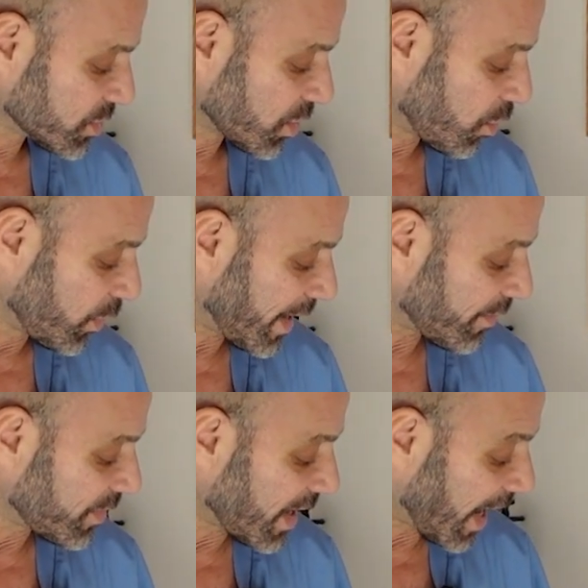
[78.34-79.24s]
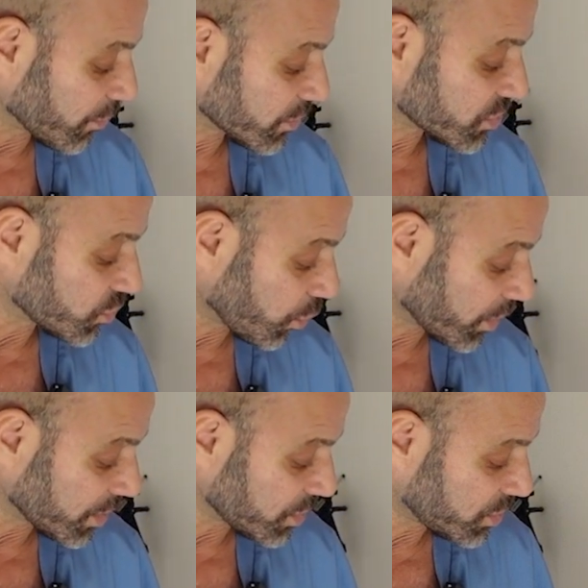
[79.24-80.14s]
So we have not
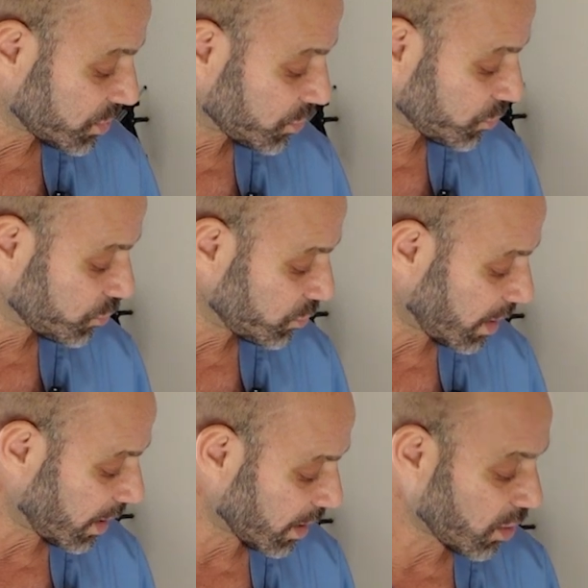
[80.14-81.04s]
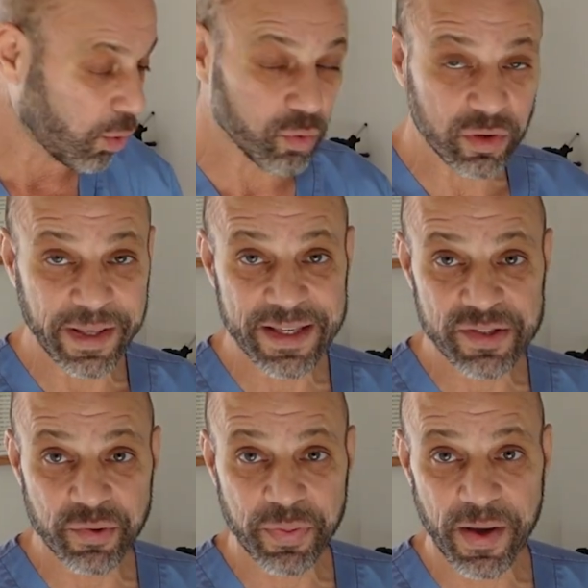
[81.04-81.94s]
resorted to cold
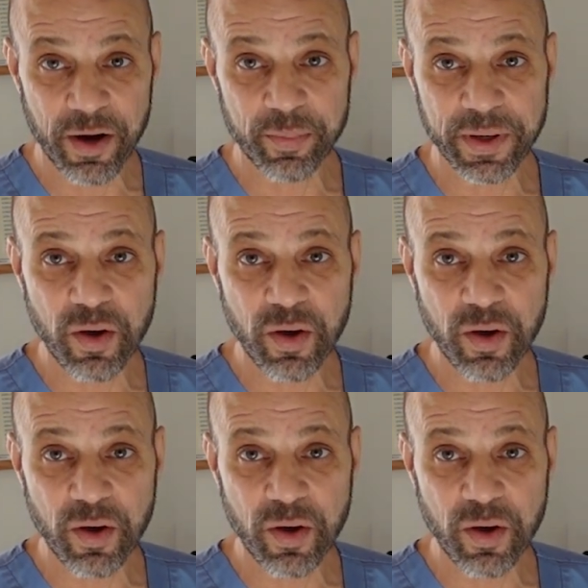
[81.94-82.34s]
laser therapy.